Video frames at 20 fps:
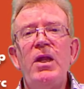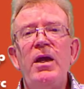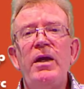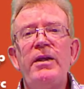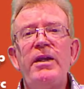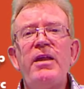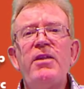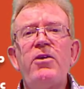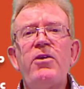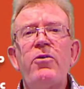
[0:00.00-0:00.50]

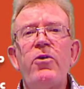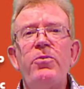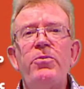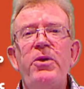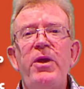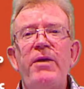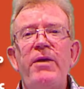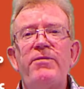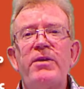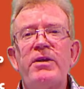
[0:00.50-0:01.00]
Another group
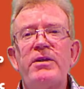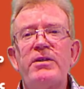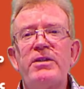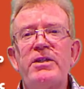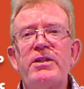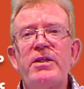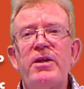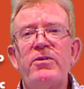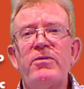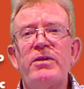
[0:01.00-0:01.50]
you have to
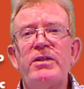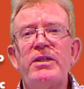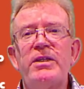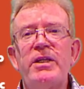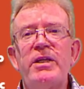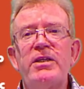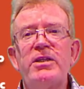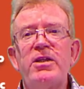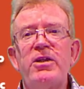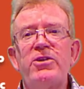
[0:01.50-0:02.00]
consider is
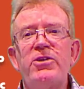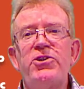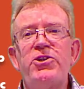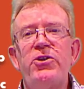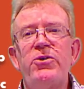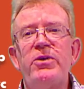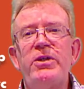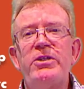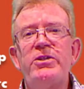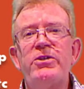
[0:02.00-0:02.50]
things like
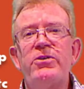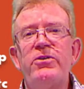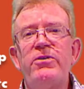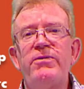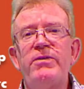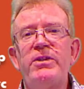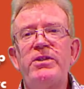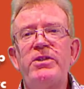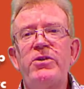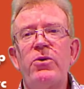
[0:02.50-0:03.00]
jury
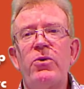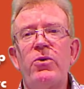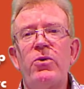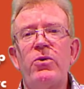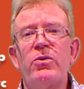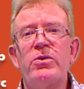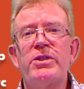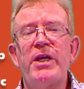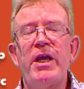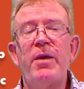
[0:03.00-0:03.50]
service
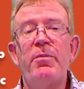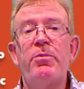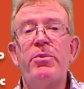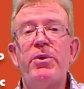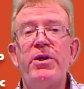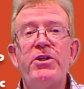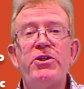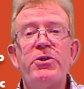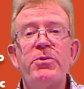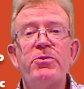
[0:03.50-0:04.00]
or say
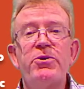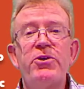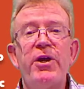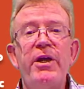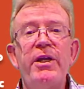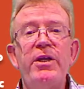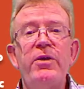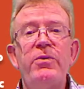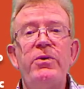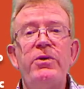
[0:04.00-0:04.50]
apprenticeship
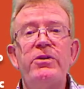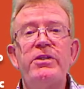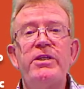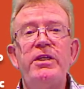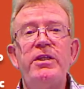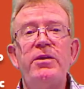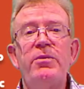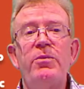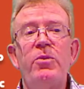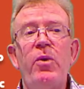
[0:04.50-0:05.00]
training, where you
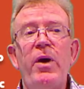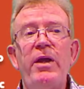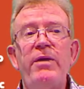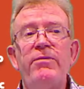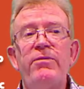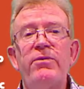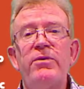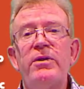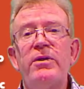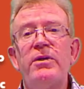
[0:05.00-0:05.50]
send them away
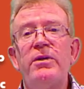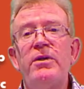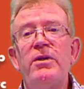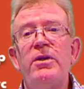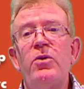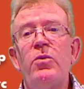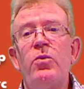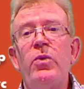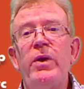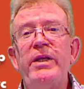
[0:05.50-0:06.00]
for
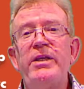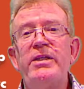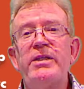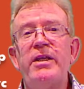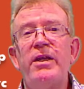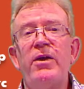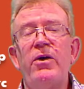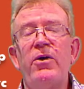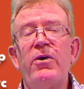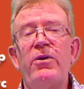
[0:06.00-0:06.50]
weeks
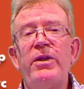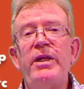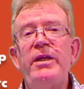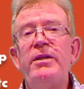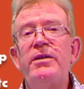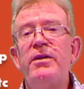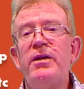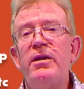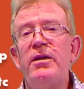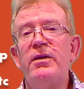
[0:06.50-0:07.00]
on
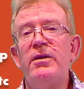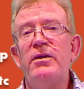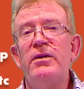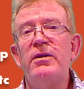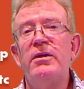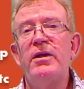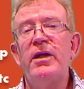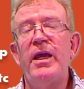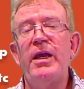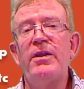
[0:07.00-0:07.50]
end
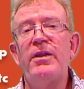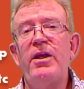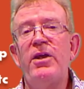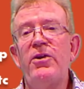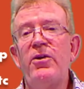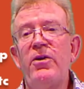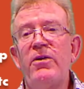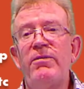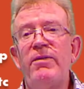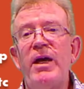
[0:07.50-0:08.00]
and they're
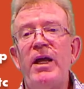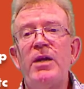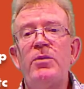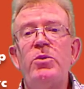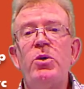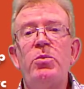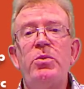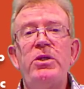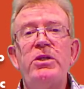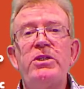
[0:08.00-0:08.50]
not
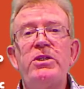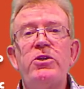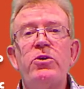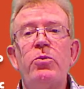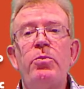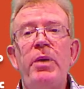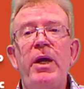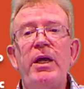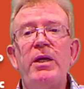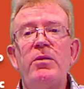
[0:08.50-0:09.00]
available but you're
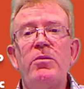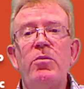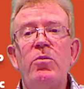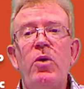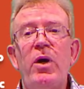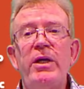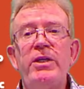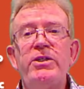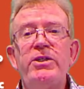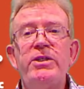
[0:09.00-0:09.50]
still paying them
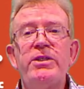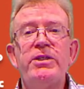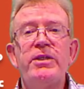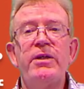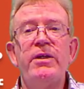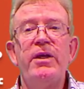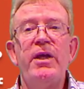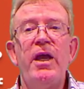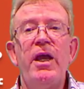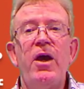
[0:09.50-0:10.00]
wages.
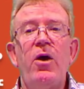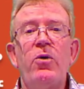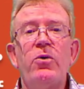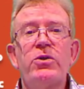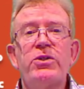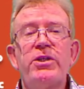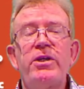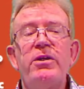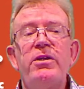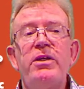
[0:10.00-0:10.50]

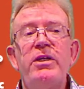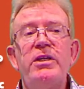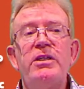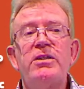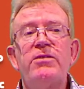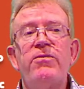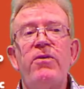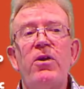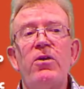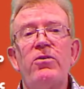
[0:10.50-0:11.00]
Also
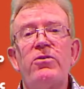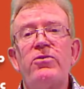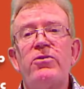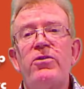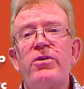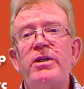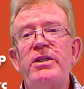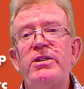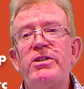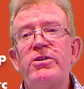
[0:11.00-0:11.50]
there's
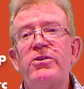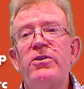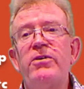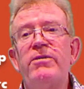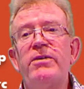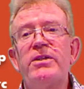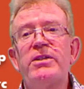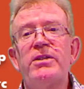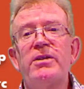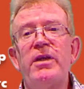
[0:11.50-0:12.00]
voluntary
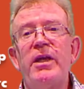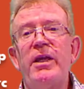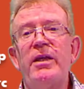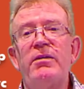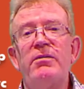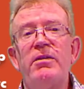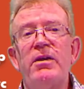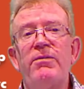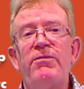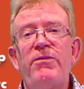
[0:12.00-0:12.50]
service
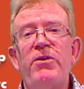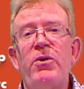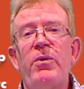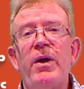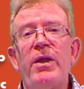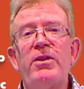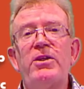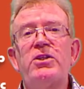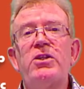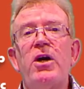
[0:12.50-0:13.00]
and a few
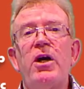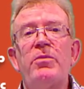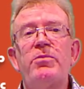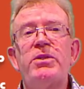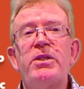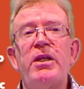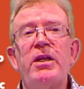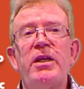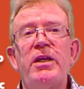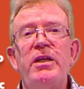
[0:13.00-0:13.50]
other
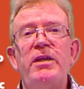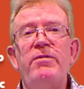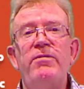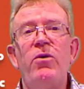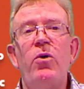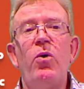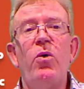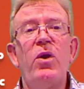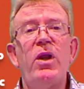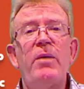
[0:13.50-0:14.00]
types of leave.
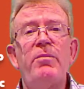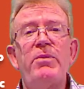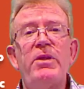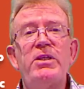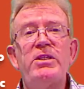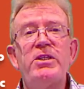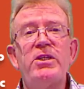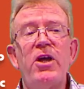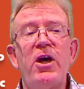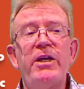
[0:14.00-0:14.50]
All up
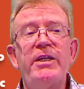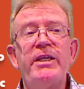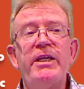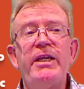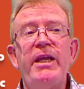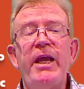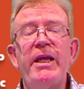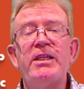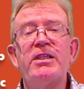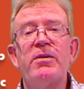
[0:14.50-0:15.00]
there's
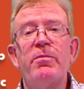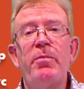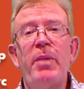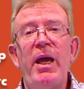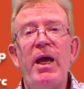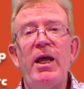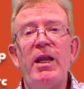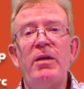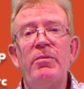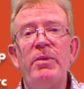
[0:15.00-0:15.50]
19 Acts of
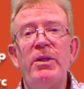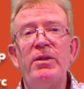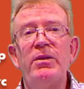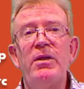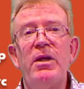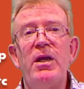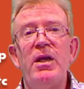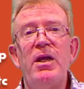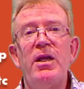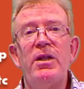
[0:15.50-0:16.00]
Parliament
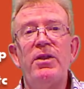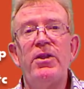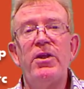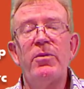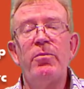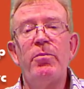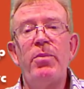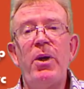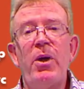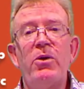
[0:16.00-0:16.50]
that
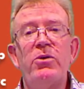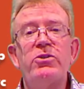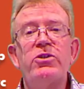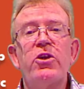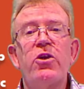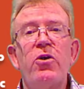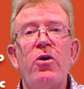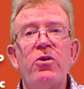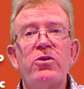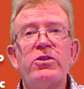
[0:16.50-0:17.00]
impose
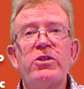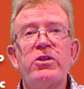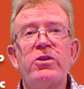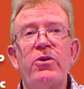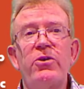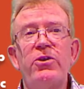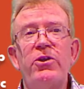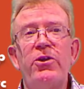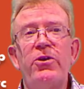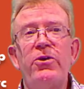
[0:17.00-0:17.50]
costs
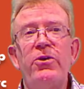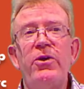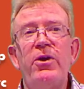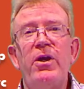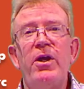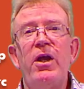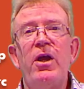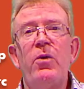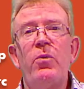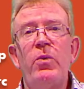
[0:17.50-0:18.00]
on you
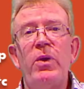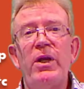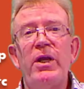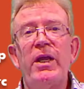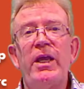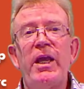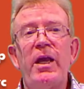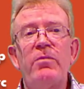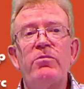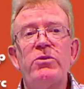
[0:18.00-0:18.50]
when
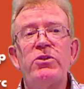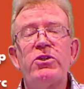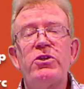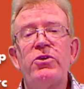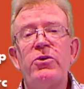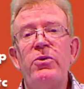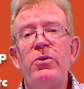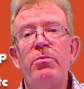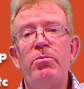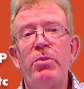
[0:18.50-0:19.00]
it comes
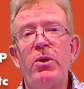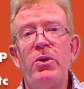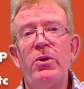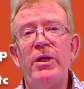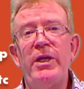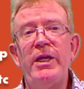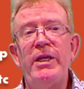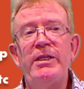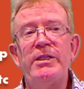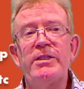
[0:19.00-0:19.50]
to
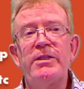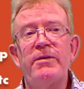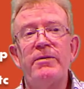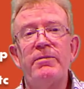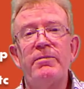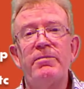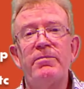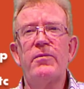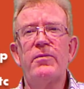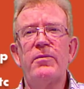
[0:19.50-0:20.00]
employees.
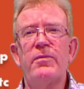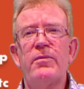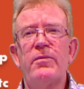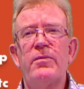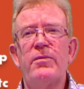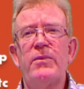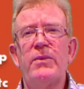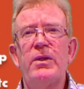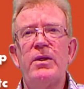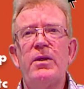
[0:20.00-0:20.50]

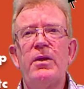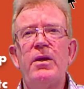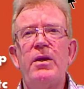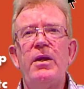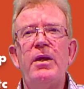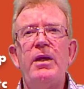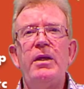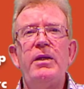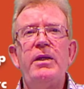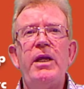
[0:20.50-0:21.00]

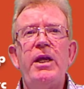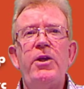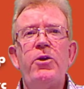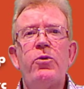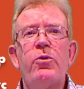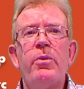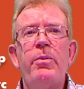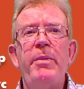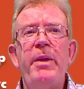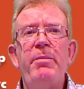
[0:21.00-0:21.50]
Now you'll
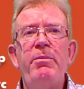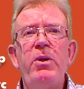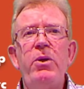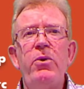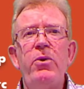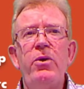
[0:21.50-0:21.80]
remember